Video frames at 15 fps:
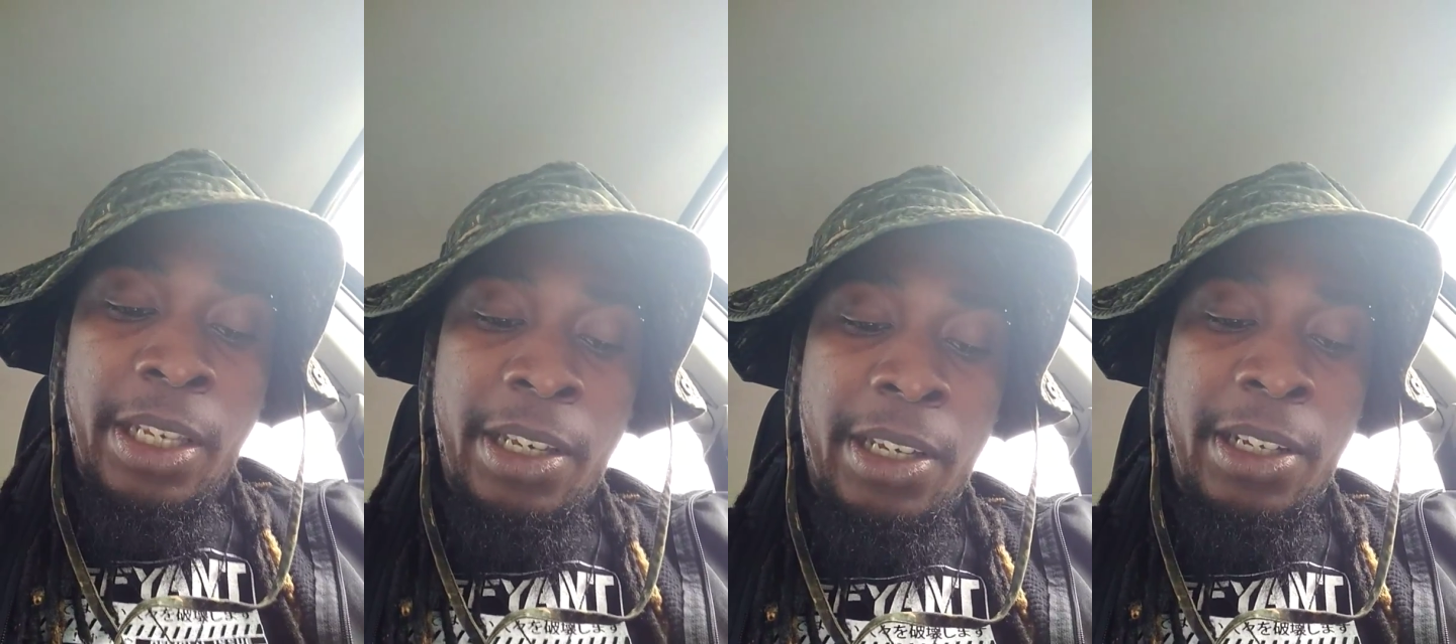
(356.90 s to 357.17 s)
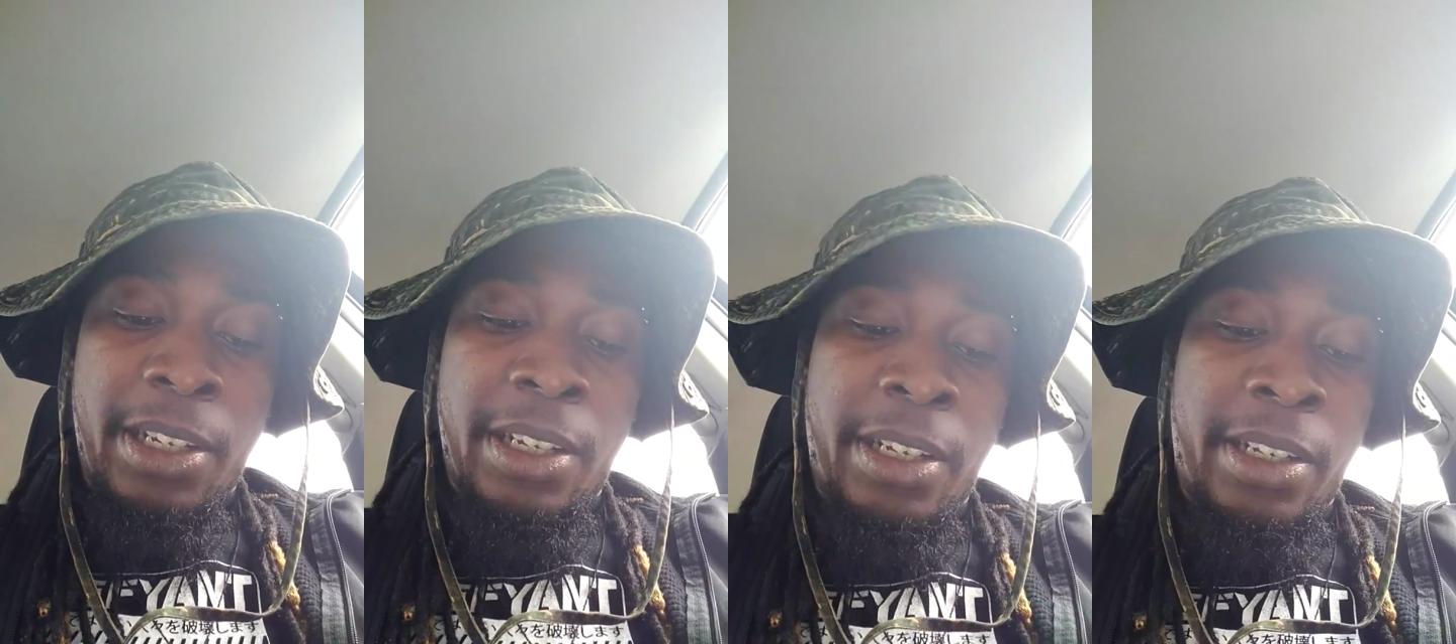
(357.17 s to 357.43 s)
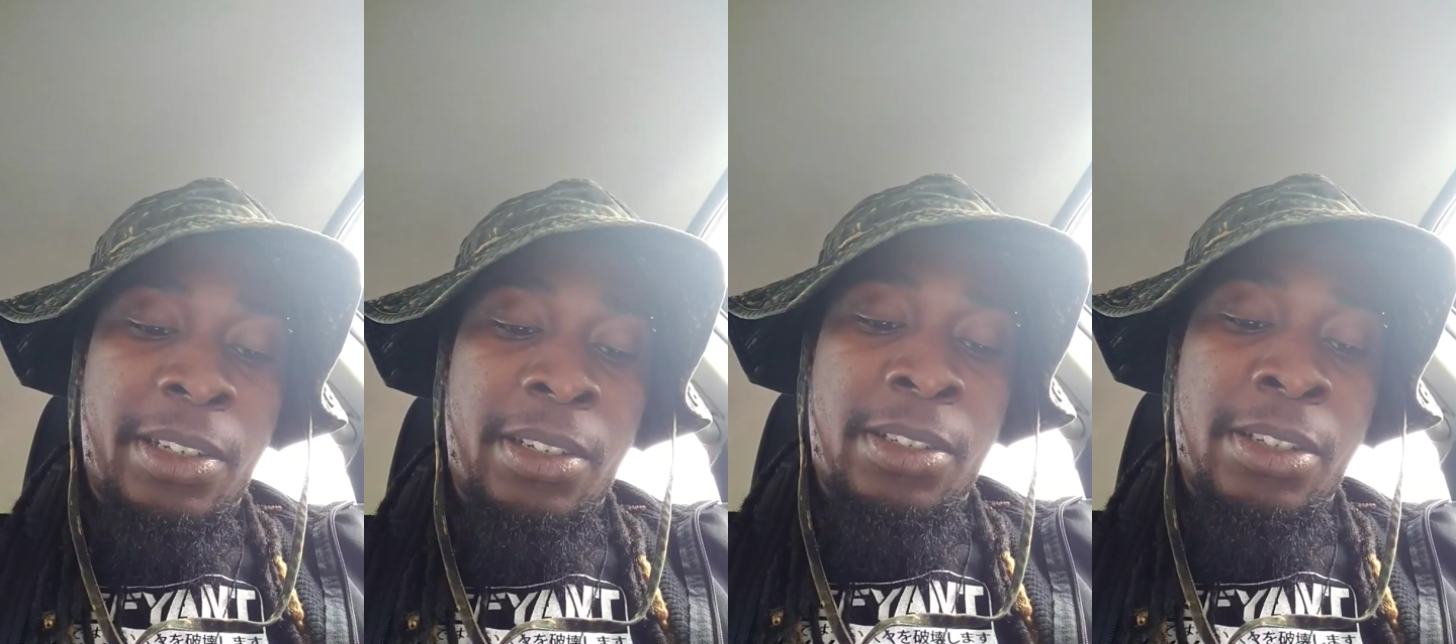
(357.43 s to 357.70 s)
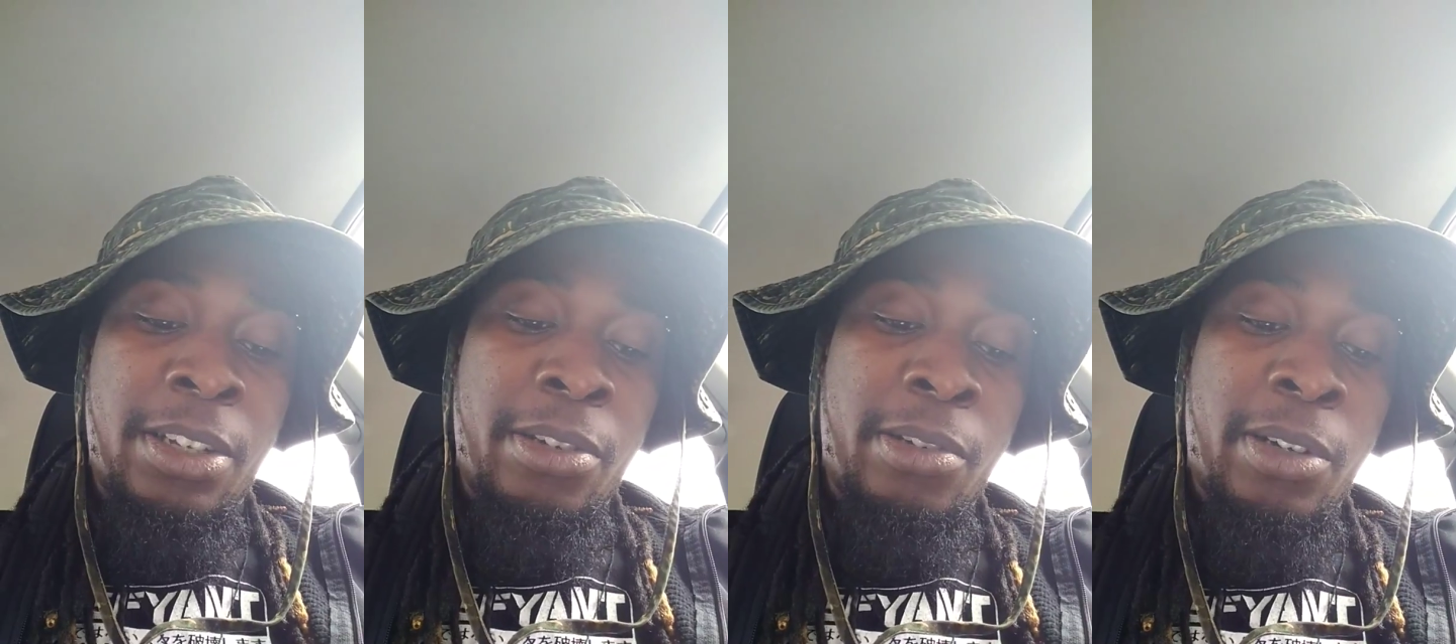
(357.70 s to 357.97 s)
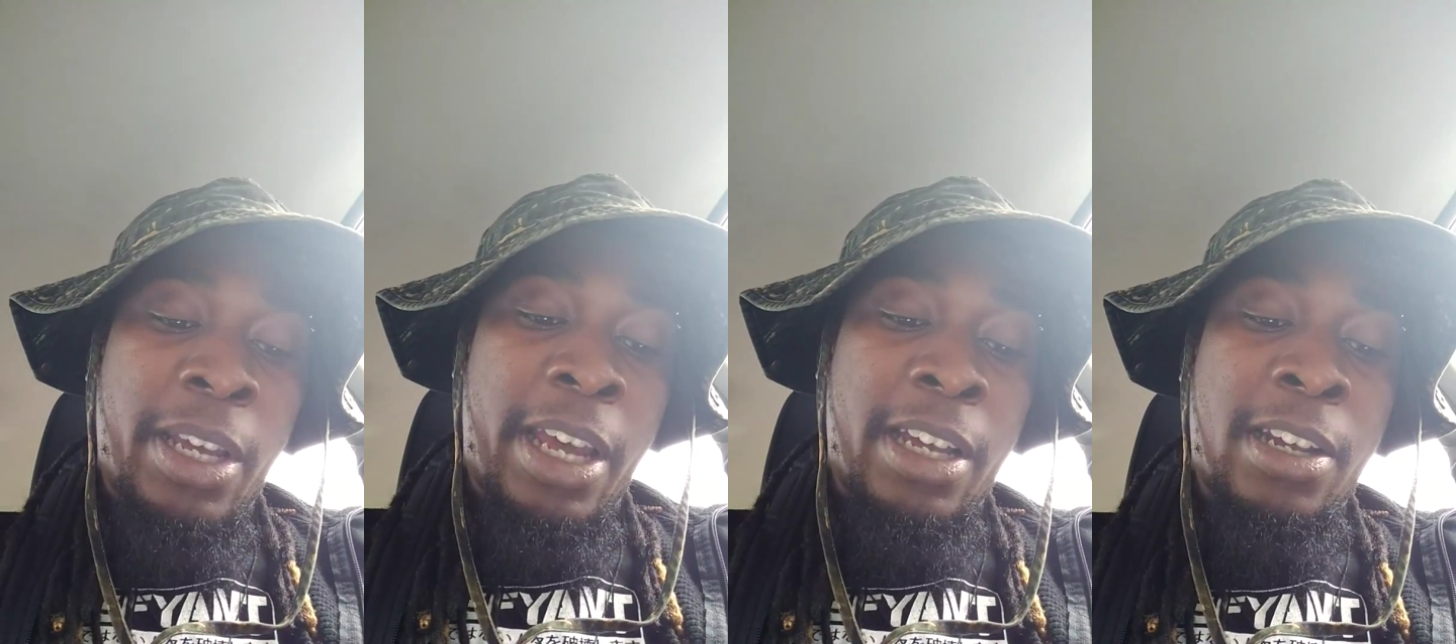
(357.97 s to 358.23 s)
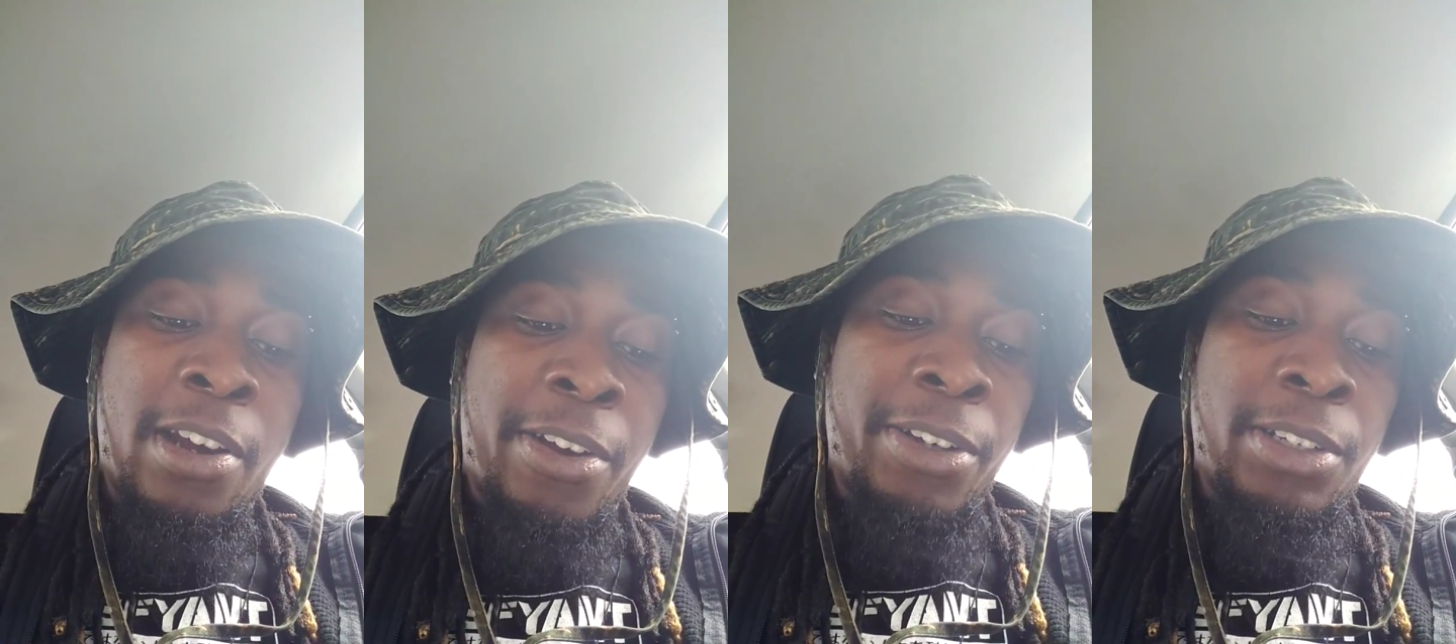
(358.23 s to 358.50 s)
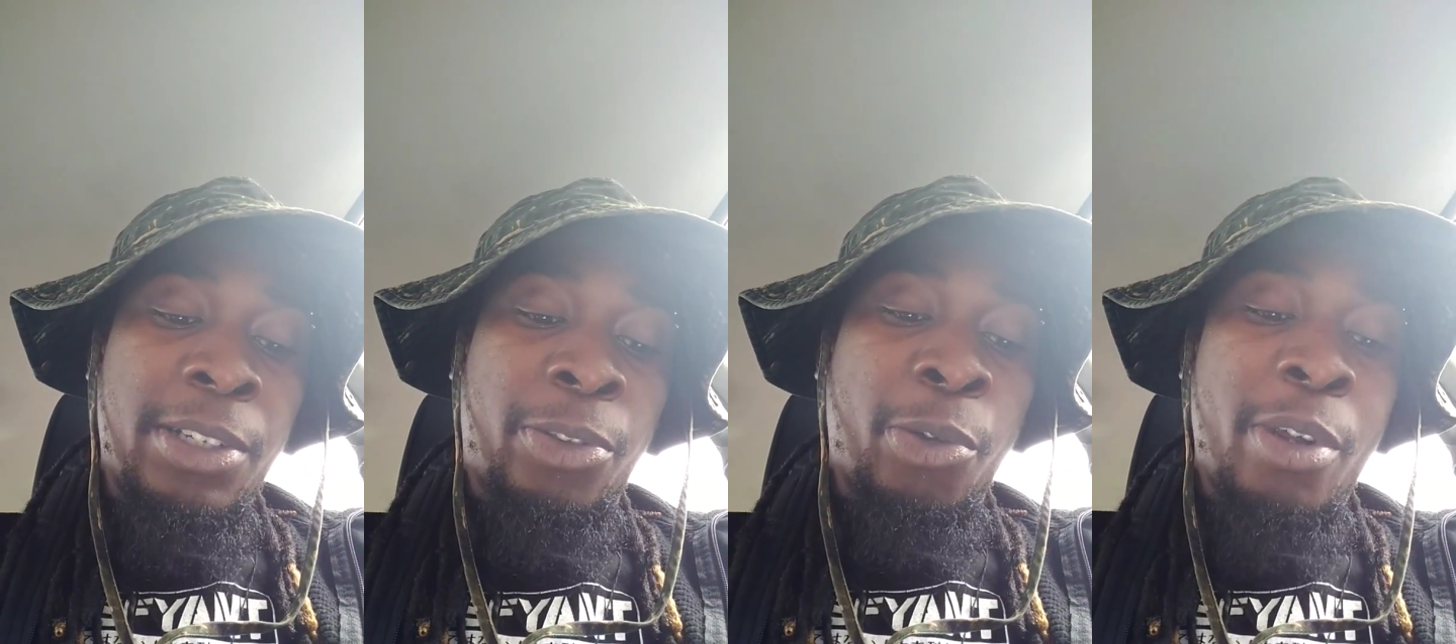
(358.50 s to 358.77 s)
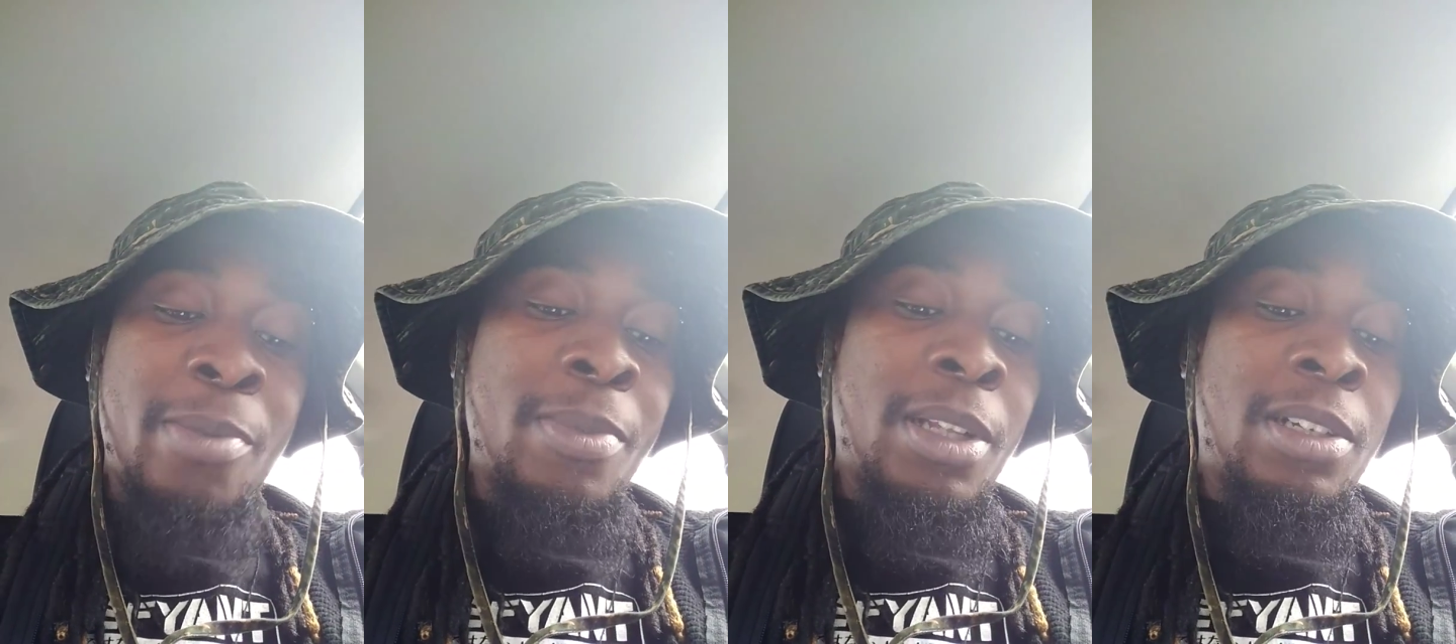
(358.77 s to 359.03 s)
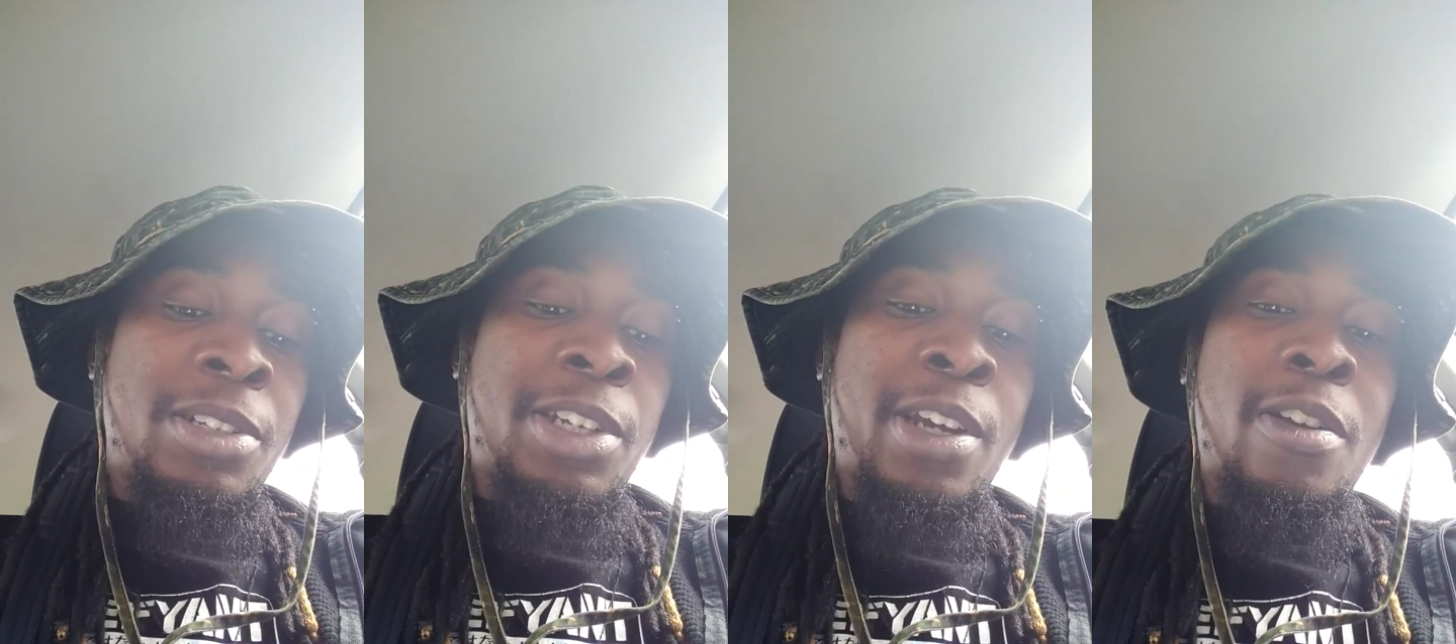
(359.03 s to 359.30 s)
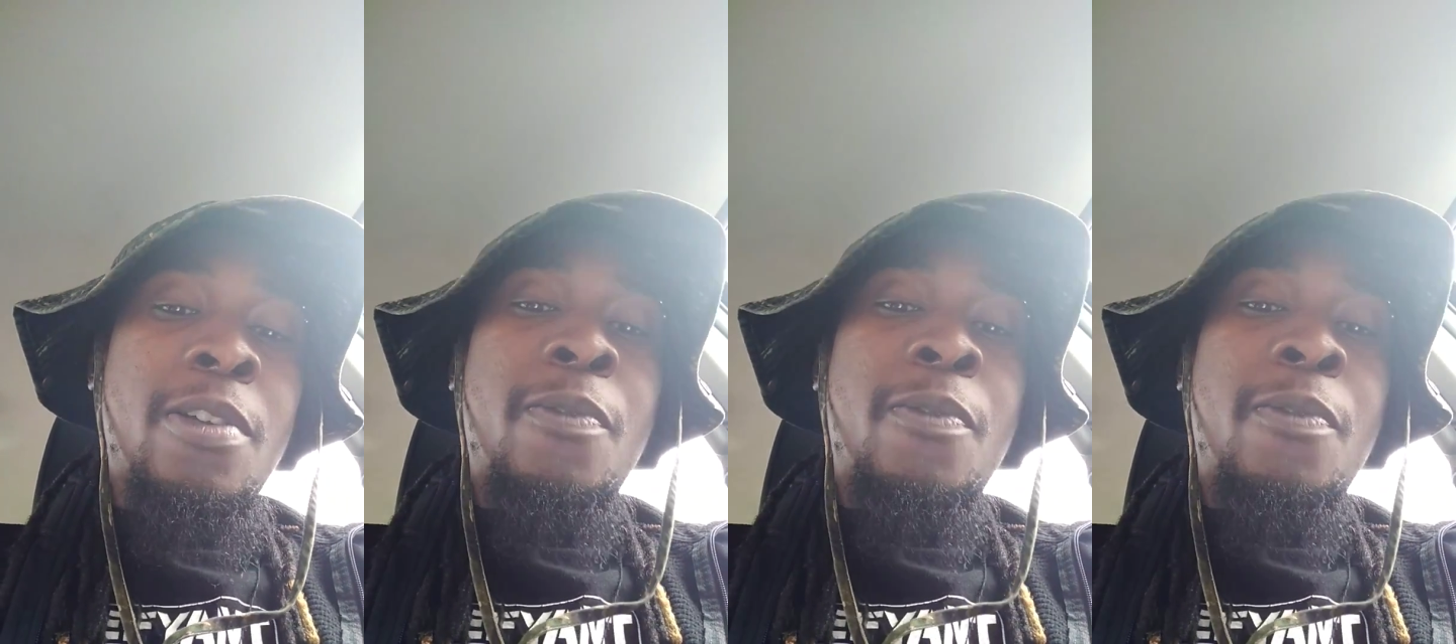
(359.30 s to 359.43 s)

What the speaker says: And see, that's what I'm saying. You got military